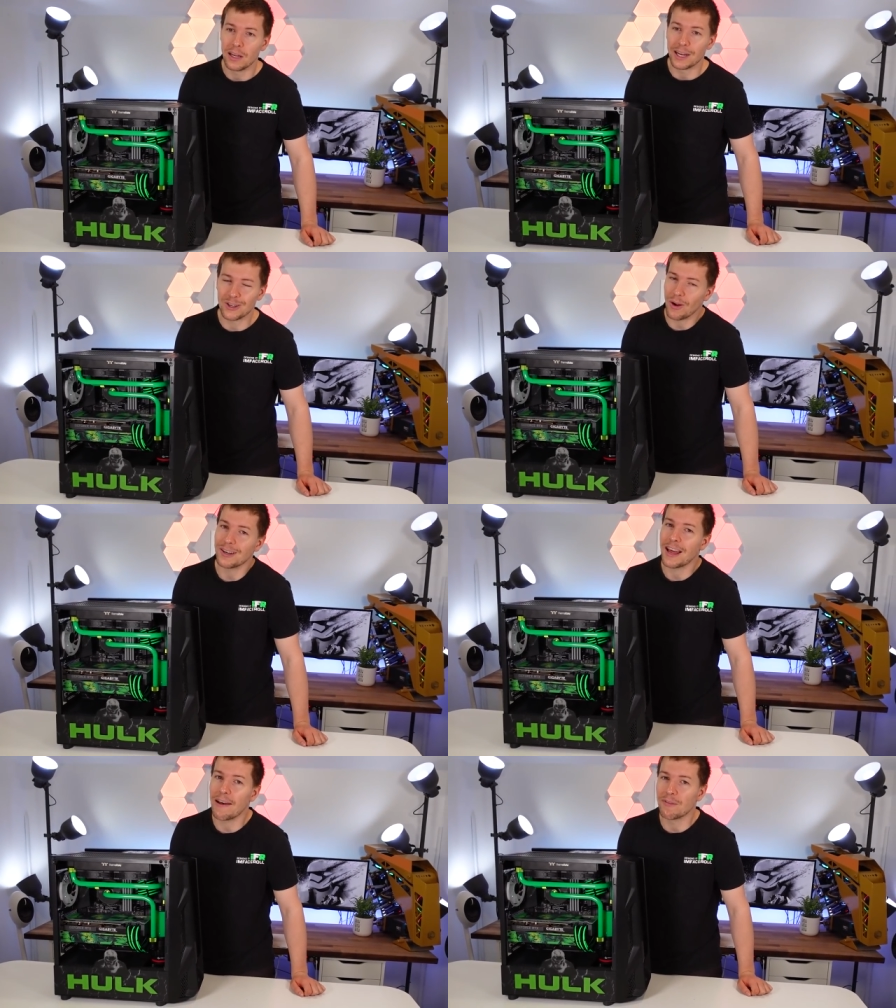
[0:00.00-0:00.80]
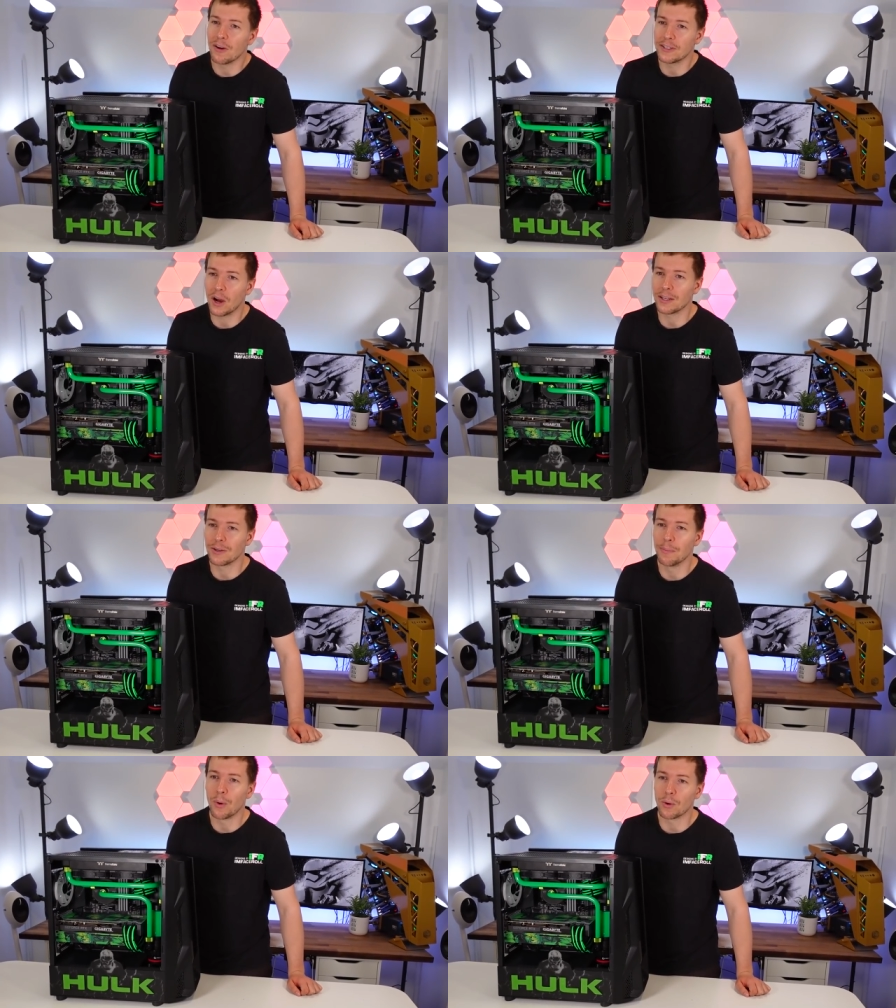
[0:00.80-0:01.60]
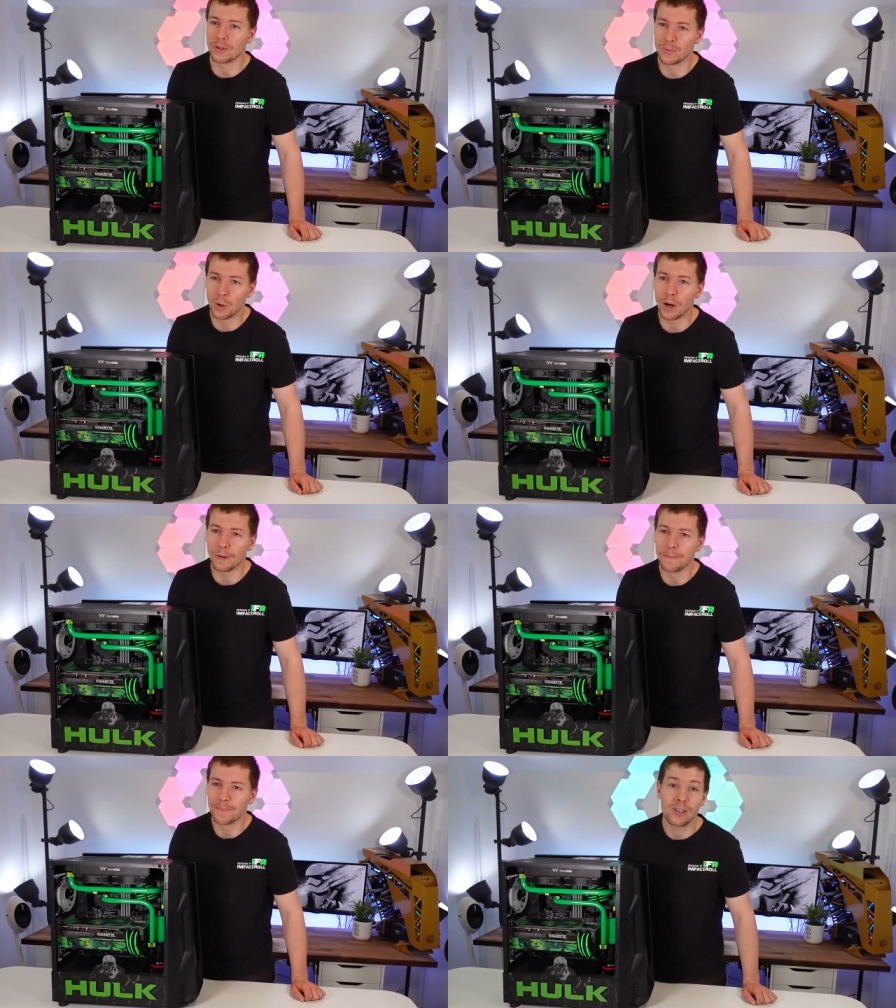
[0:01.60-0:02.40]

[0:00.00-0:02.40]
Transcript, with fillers: excited to have those guys on board as well.